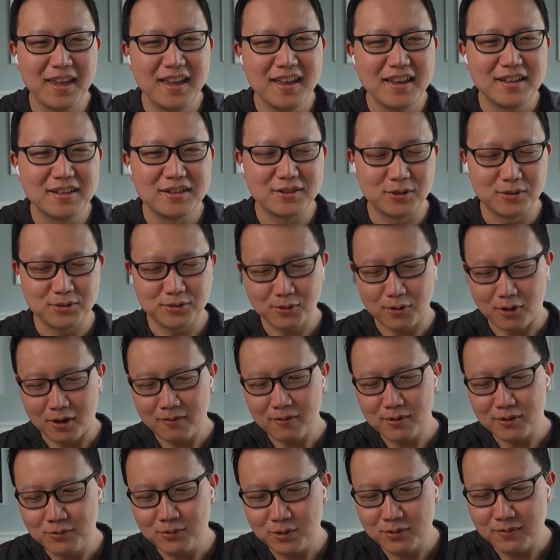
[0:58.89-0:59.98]
So
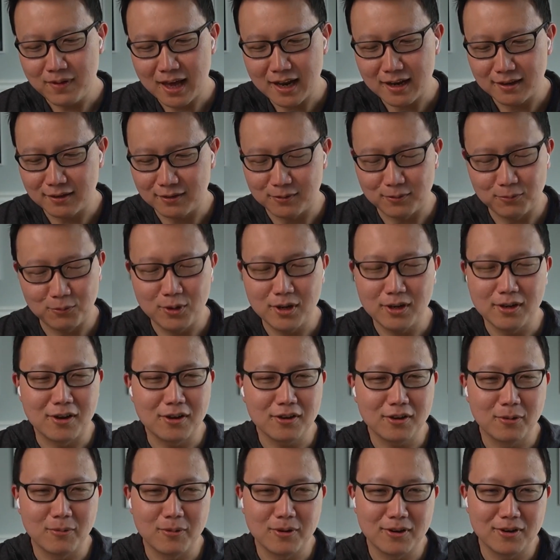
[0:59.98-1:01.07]
Arvind, you've had a really long
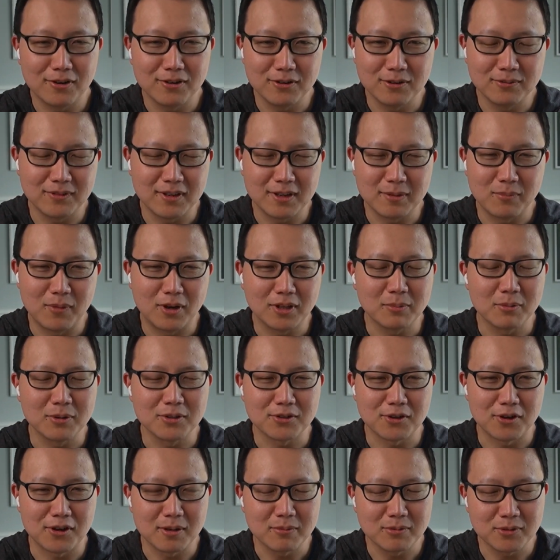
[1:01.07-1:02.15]
career. You've done multiple
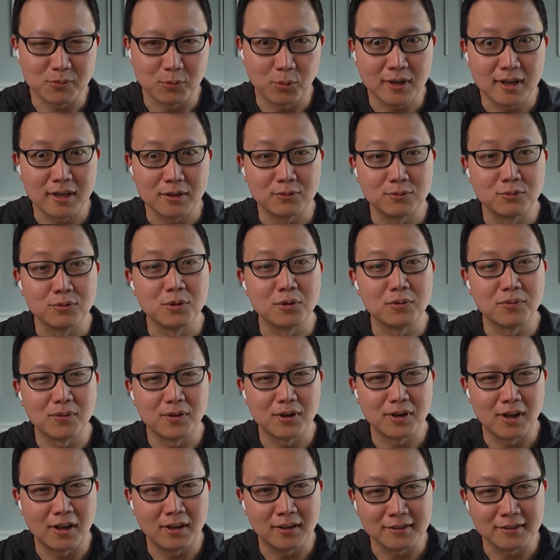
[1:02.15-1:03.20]
startups. You worked at Google for a long